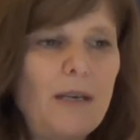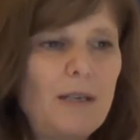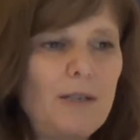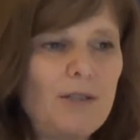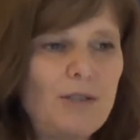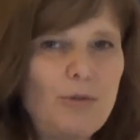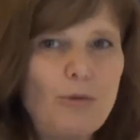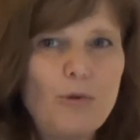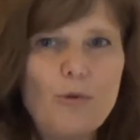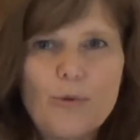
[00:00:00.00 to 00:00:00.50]

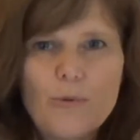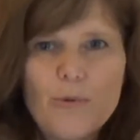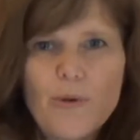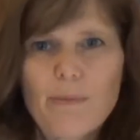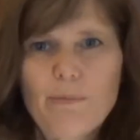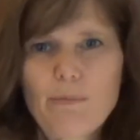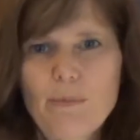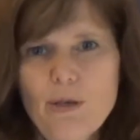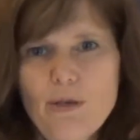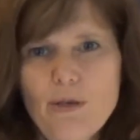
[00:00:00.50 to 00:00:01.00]
do
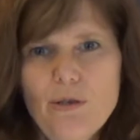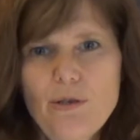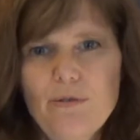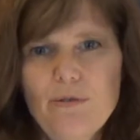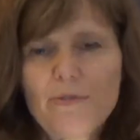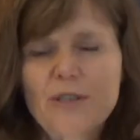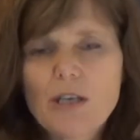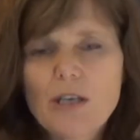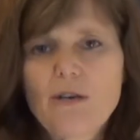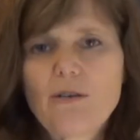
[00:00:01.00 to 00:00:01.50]
awkward
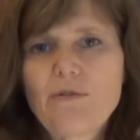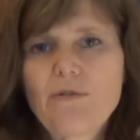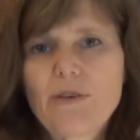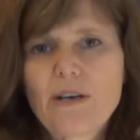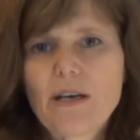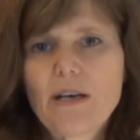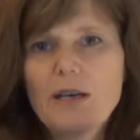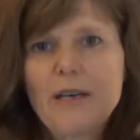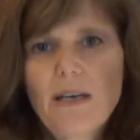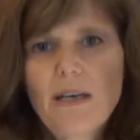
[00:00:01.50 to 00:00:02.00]
moves
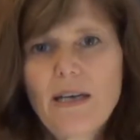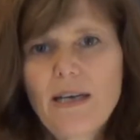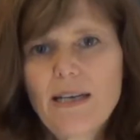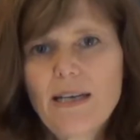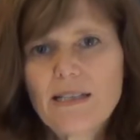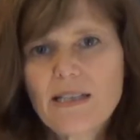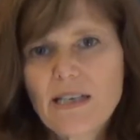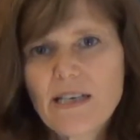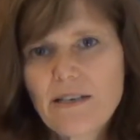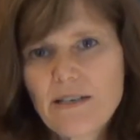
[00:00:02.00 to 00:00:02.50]
over
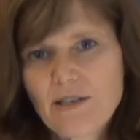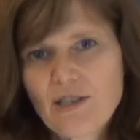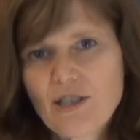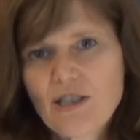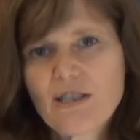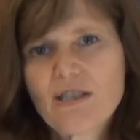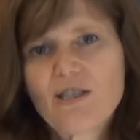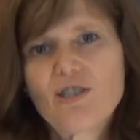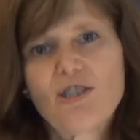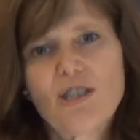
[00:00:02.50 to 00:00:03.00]
instead of
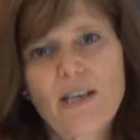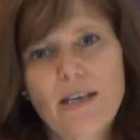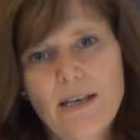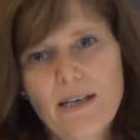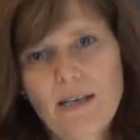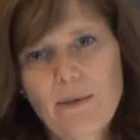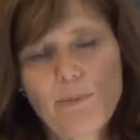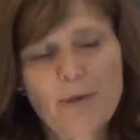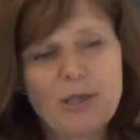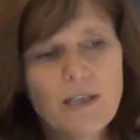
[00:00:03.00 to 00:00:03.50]
just
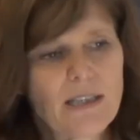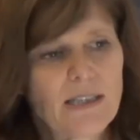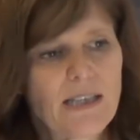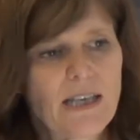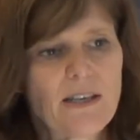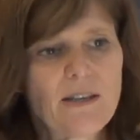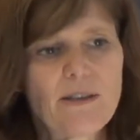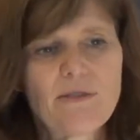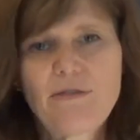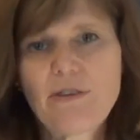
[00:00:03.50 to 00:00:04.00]
gently putting
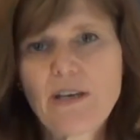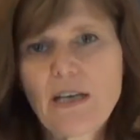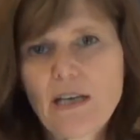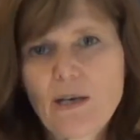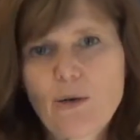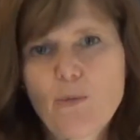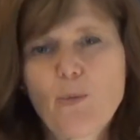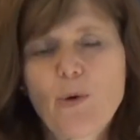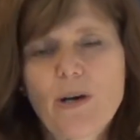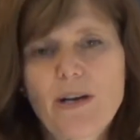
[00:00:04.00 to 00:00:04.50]
down the
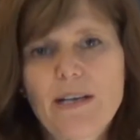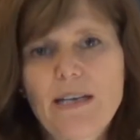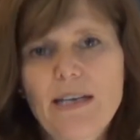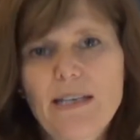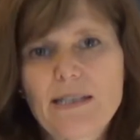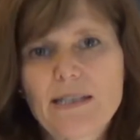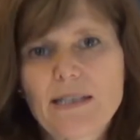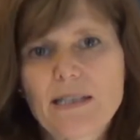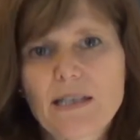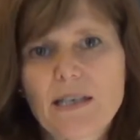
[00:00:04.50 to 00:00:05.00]
finger where it
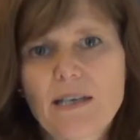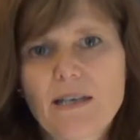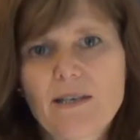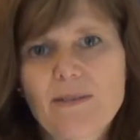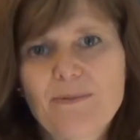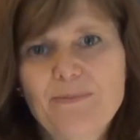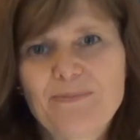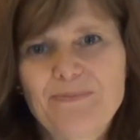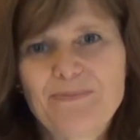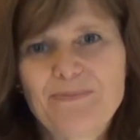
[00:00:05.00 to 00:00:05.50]
needs to go.